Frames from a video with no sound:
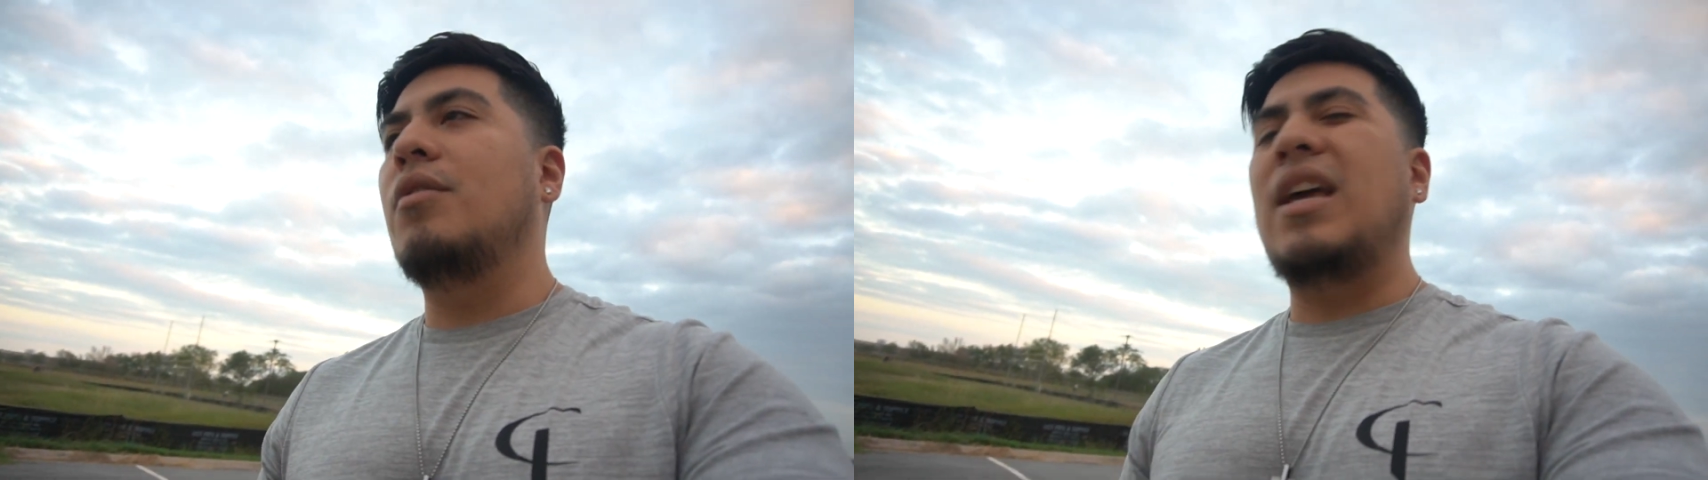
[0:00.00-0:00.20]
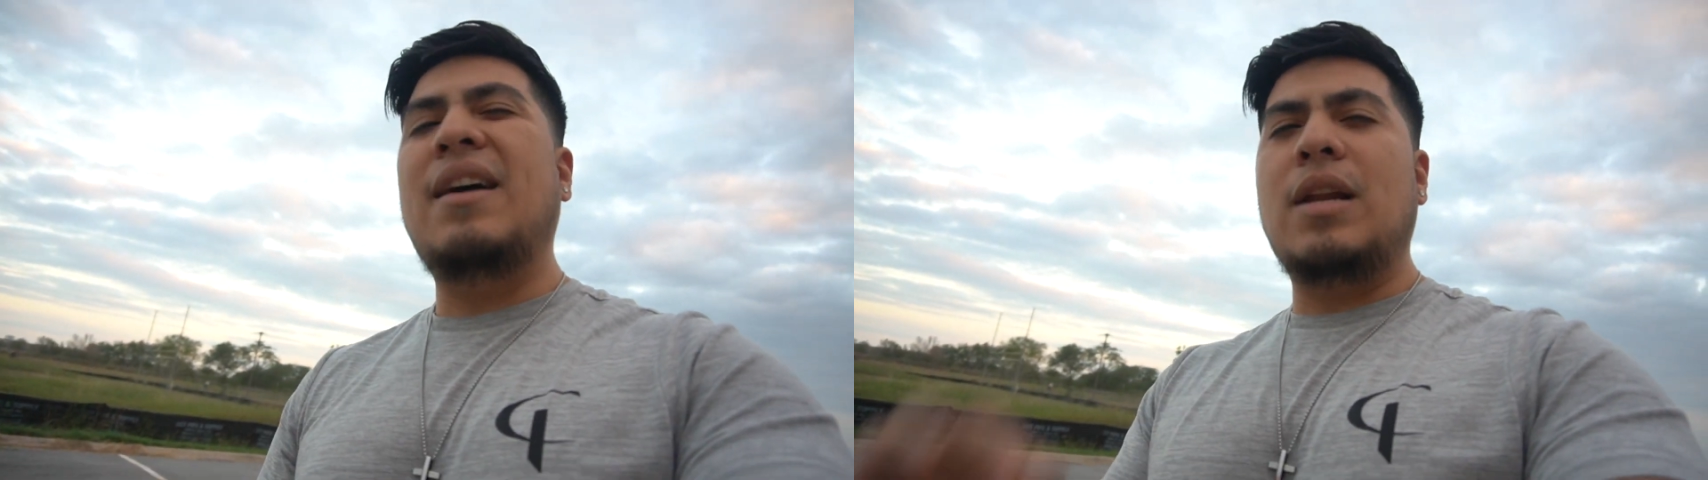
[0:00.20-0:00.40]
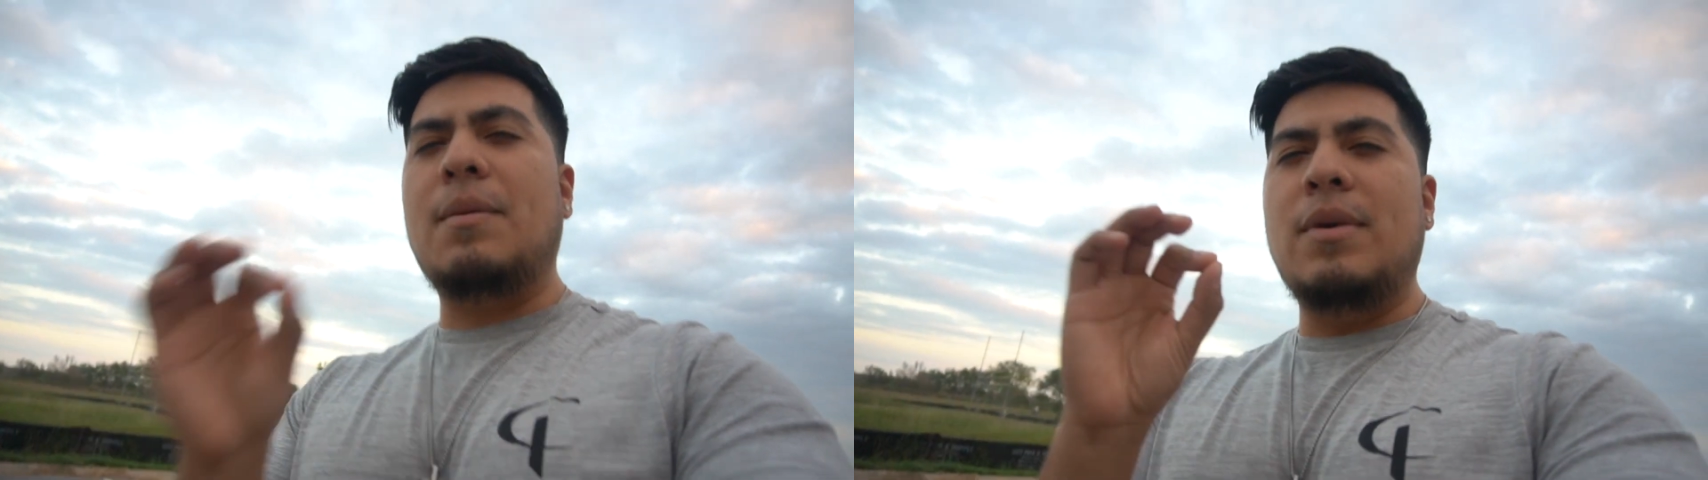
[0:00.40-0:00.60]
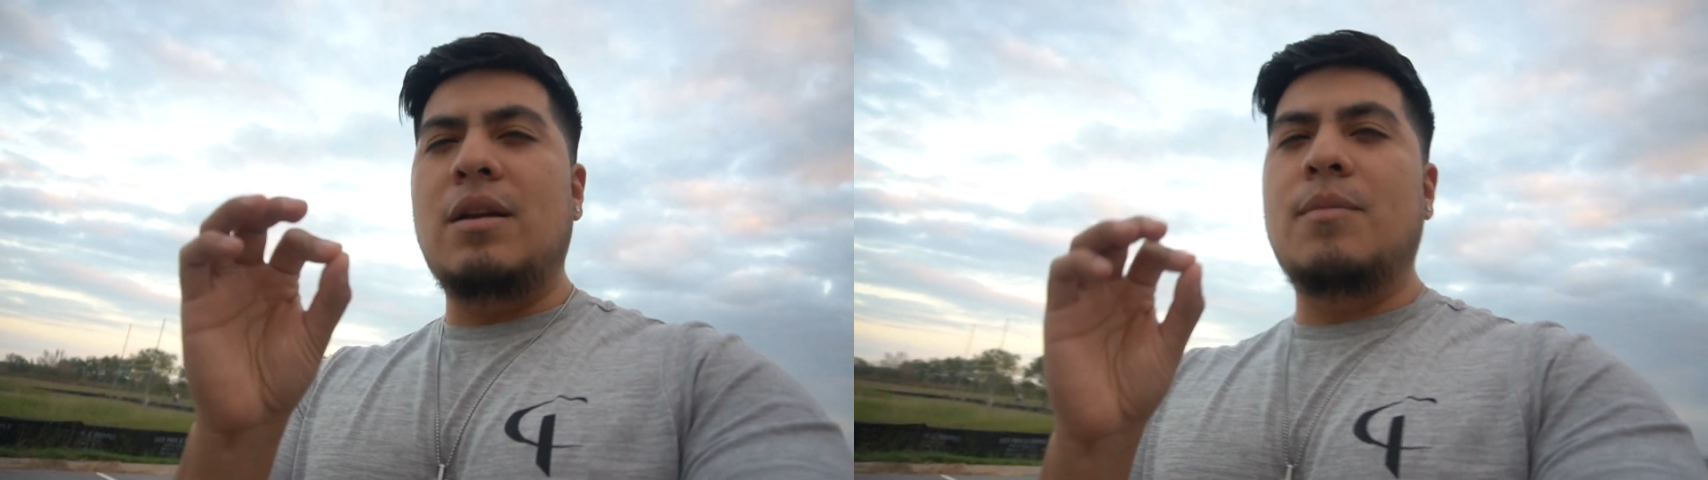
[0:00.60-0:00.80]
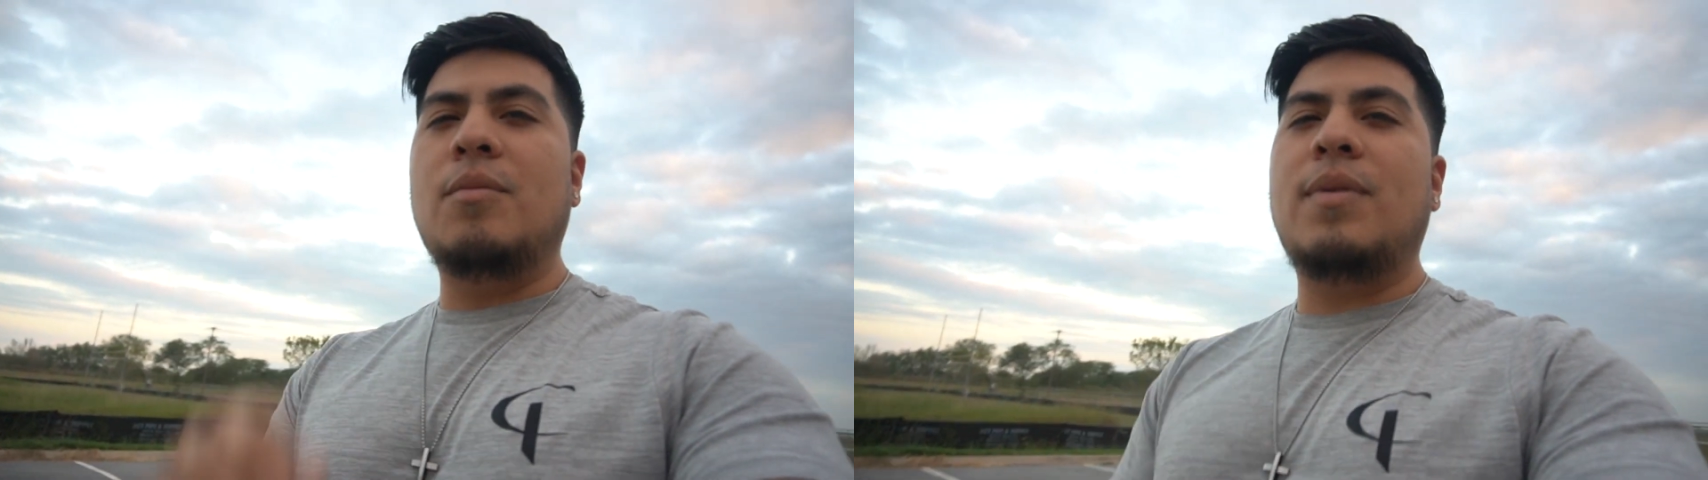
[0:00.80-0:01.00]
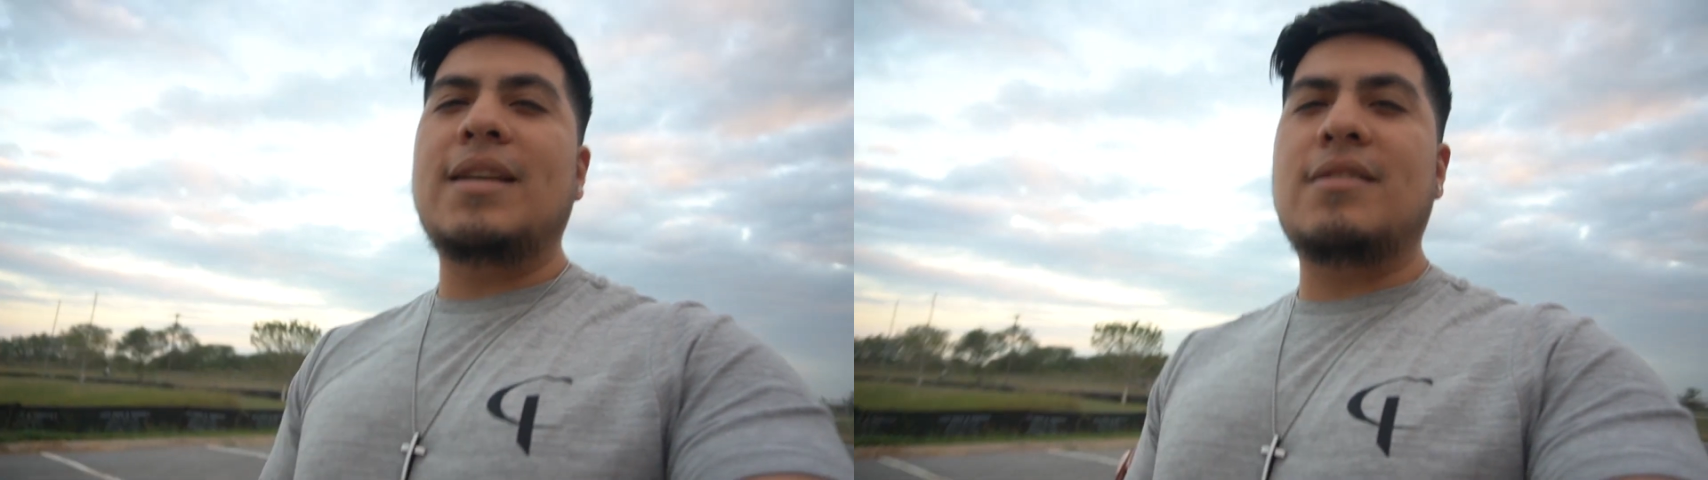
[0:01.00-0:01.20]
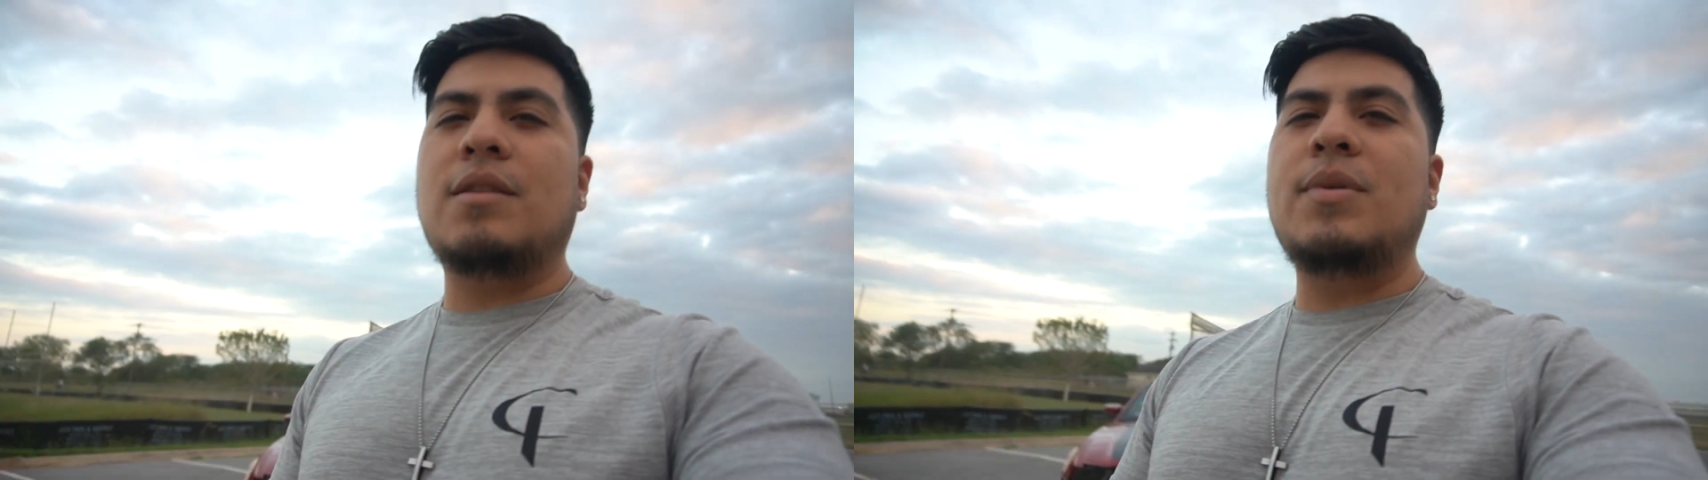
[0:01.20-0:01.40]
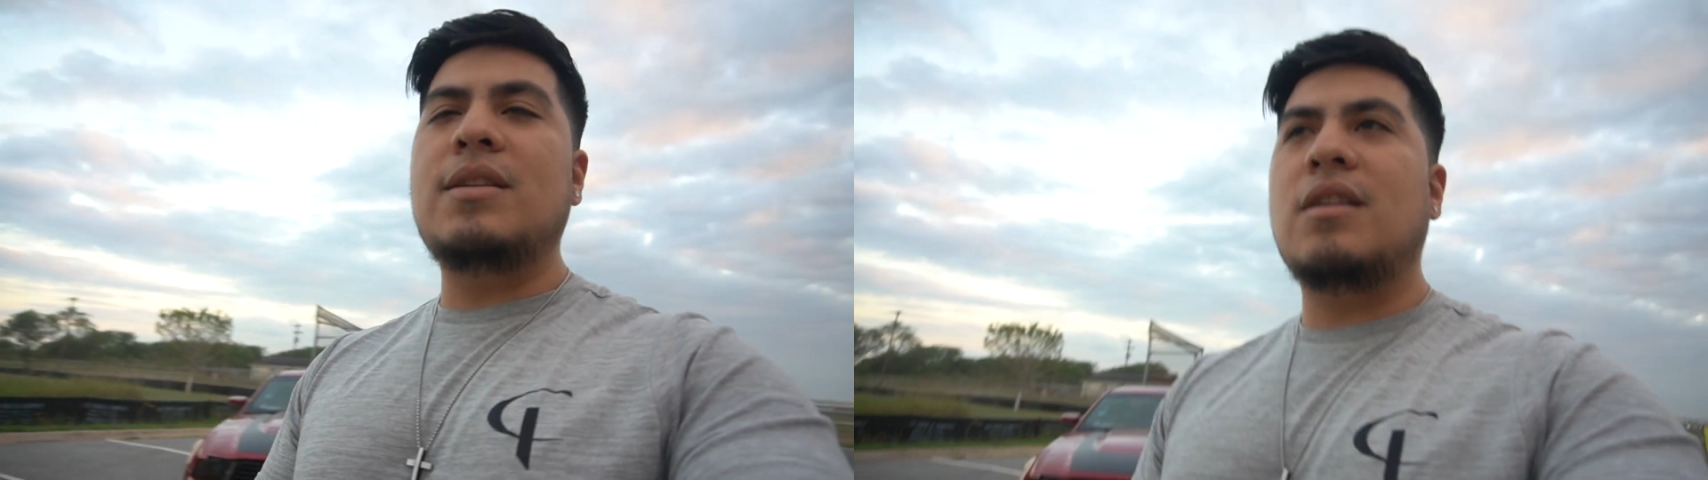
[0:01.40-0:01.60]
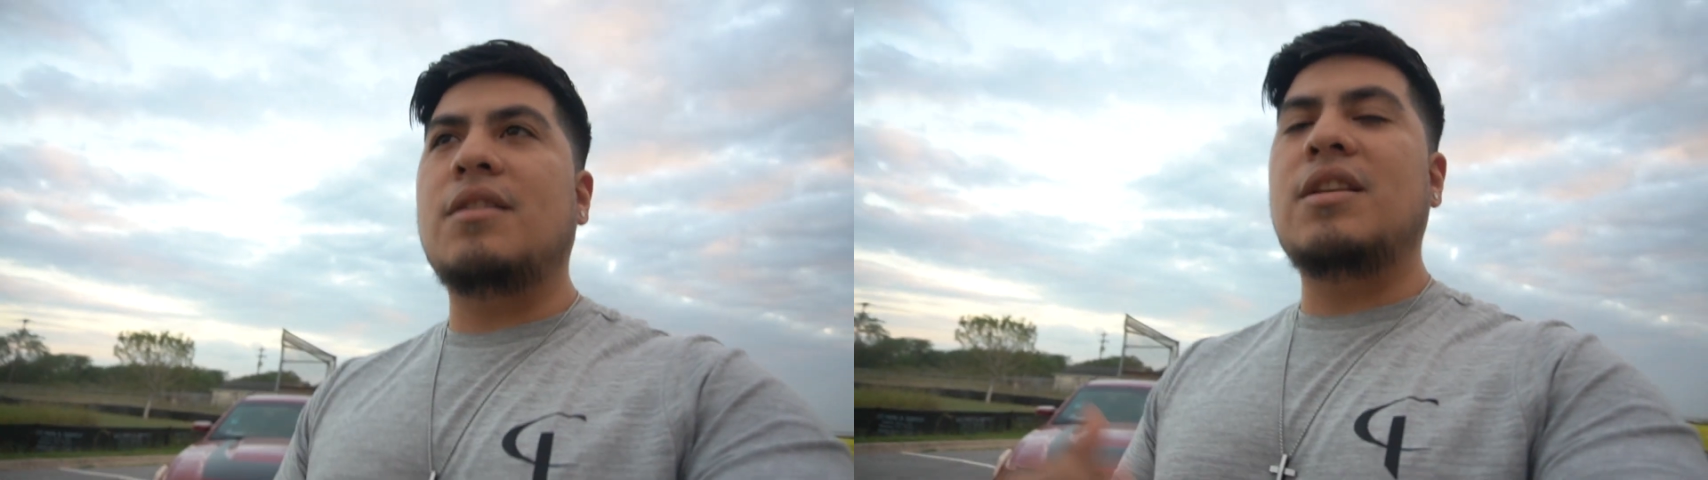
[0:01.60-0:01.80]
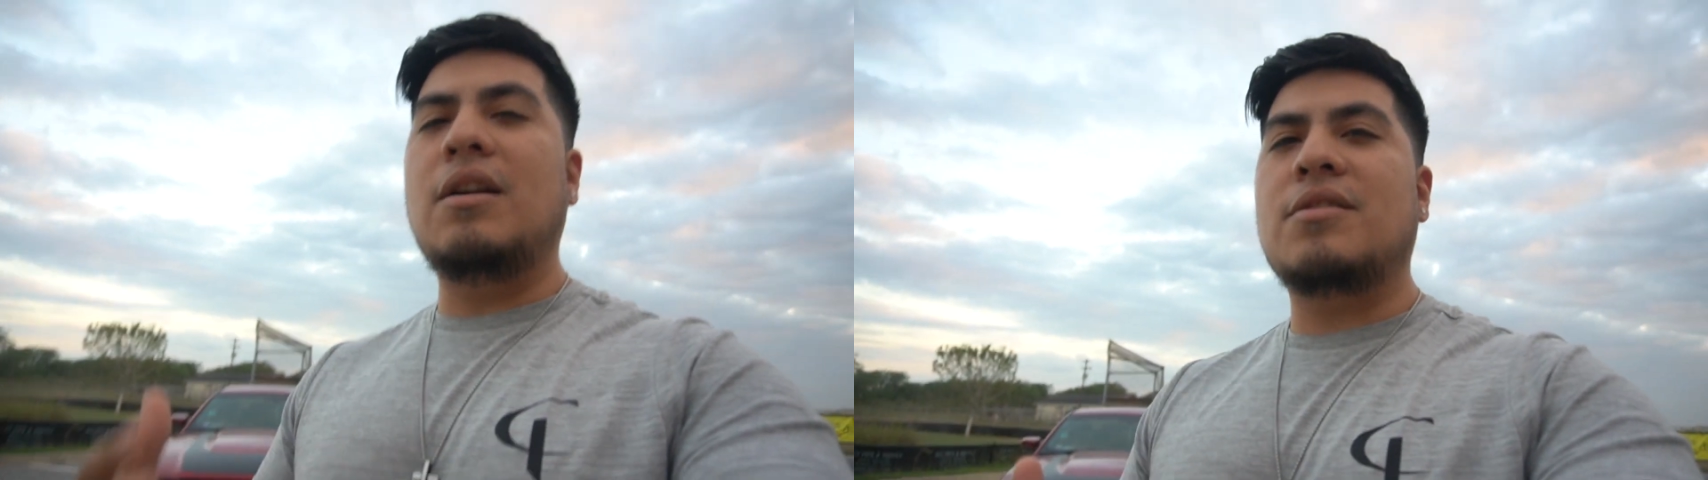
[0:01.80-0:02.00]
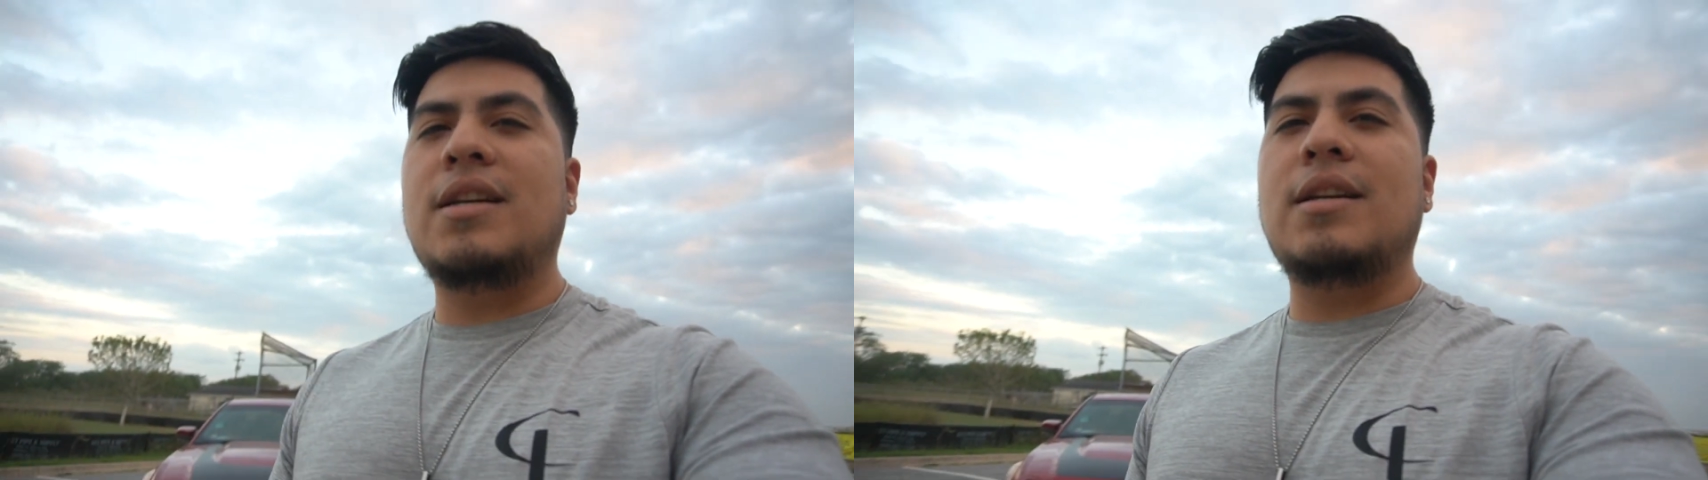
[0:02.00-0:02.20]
They have like minimal plastic pieces on the outside